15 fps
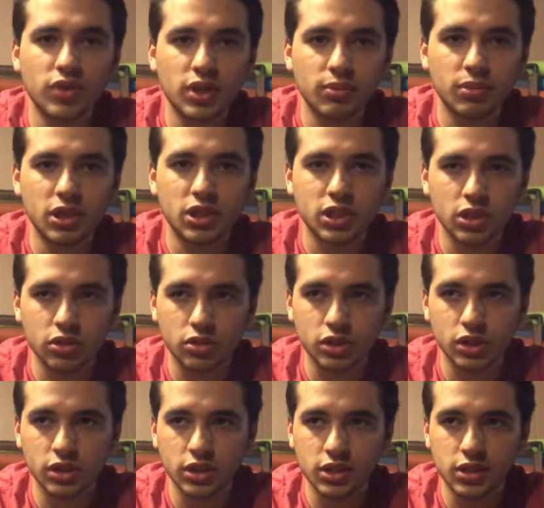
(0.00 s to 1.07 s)
them that
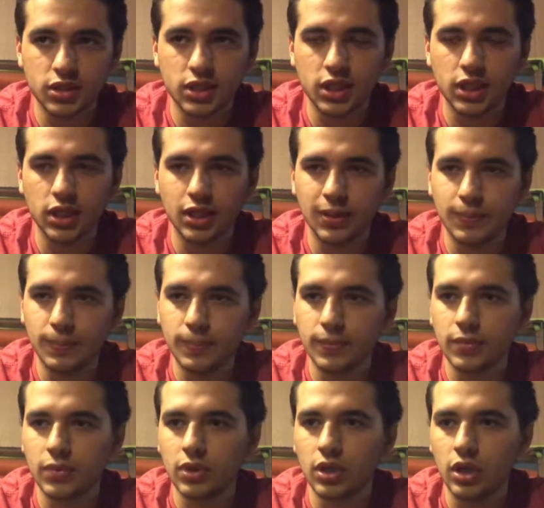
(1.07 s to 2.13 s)
diligently seek him.
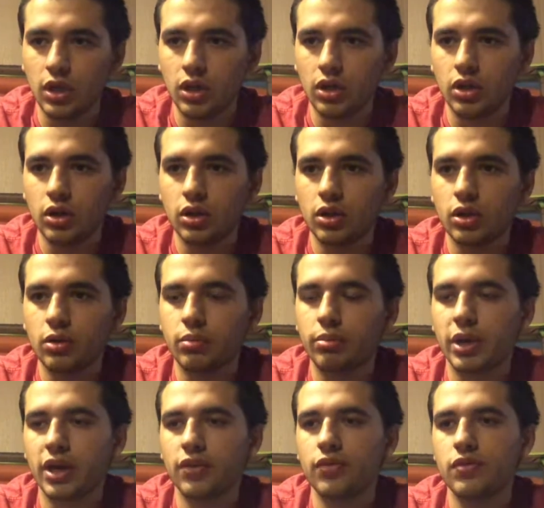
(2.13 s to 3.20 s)

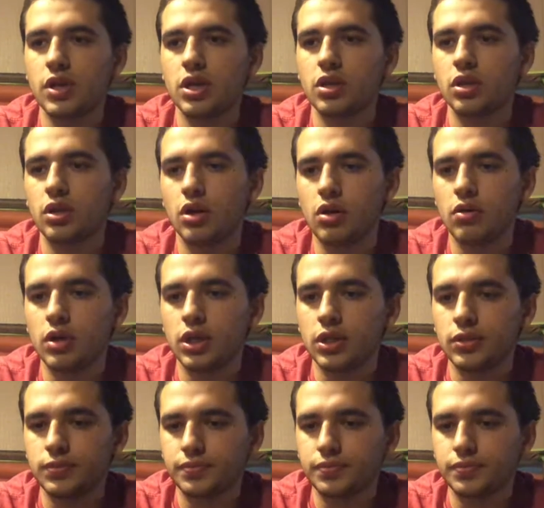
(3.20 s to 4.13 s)
By faith Noah,